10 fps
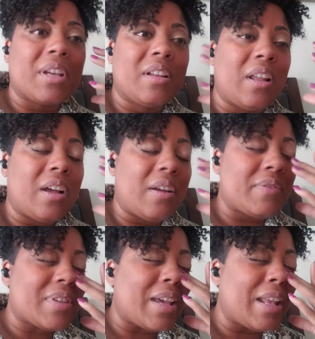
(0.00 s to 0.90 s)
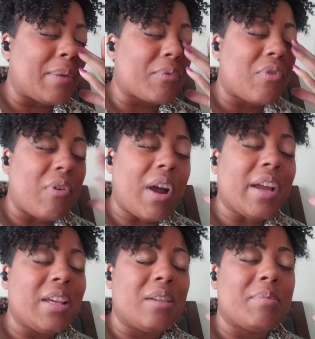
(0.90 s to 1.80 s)
in gloves, and I'm
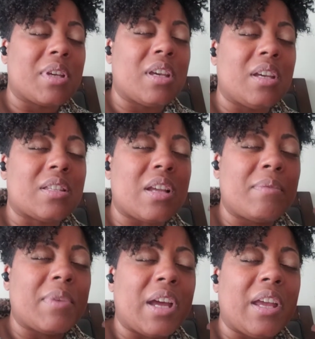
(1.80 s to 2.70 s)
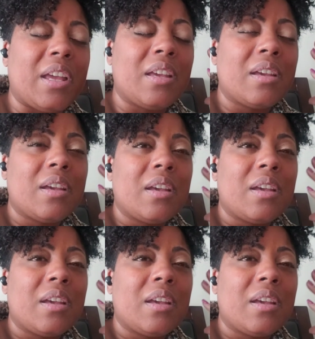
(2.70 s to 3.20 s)
crying because I'm like,